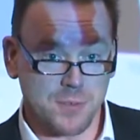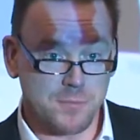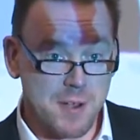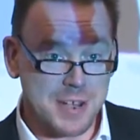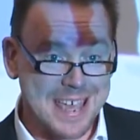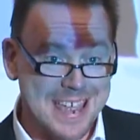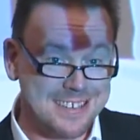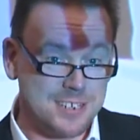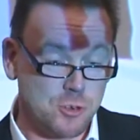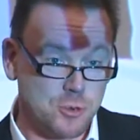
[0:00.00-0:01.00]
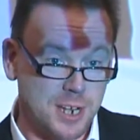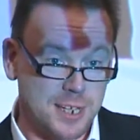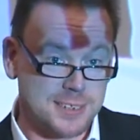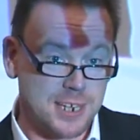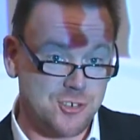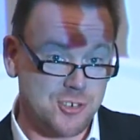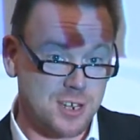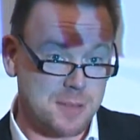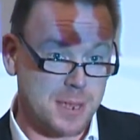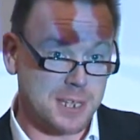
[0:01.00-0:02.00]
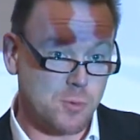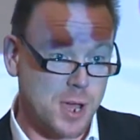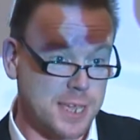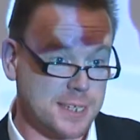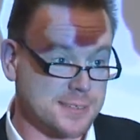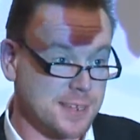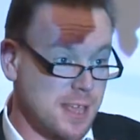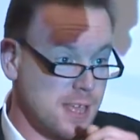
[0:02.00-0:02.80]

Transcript: A very Indian organization in many ways,